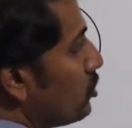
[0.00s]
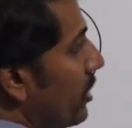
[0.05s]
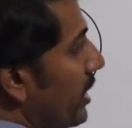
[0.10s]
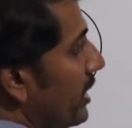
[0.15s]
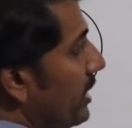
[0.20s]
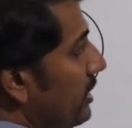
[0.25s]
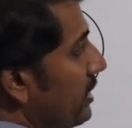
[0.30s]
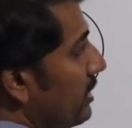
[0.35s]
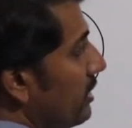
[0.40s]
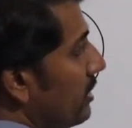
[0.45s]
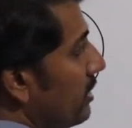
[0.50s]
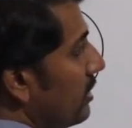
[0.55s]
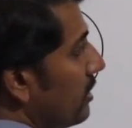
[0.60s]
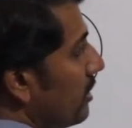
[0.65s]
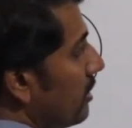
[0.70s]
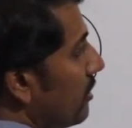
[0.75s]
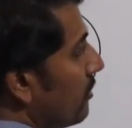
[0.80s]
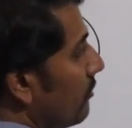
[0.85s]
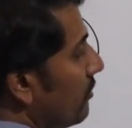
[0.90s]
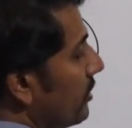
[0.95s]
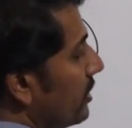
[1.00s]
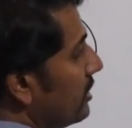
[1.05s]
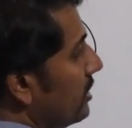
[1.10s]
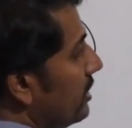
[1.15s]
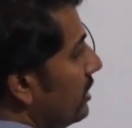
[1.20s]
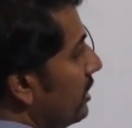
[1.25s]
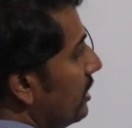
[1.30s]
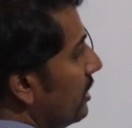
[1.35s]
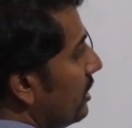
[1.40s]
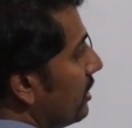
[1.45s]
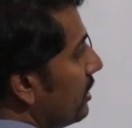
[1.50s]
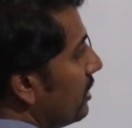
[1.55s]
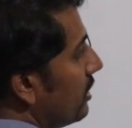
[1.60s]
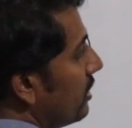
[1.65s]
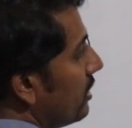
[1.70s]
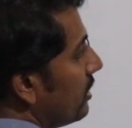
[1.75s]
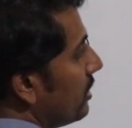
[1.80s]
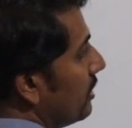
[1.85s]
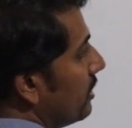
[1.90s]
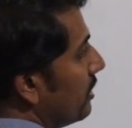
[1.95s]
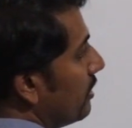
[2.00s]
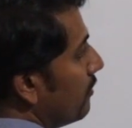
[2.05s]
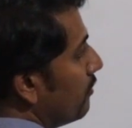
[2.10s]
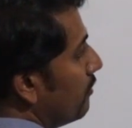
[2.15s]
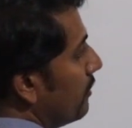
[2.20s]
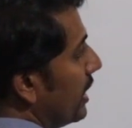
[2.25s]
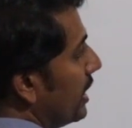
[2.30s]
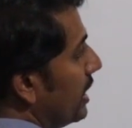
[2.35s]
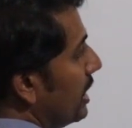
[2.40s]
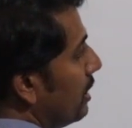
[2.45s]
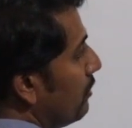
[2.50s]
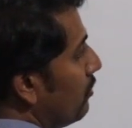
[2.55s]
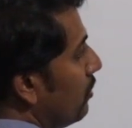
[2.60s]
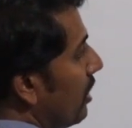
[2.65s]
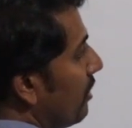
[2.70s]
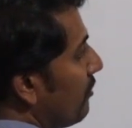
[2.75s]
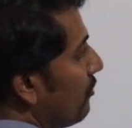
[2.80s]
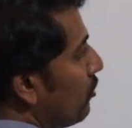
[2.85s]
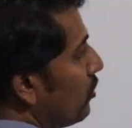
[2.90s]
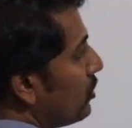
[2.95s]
joint with the mandibular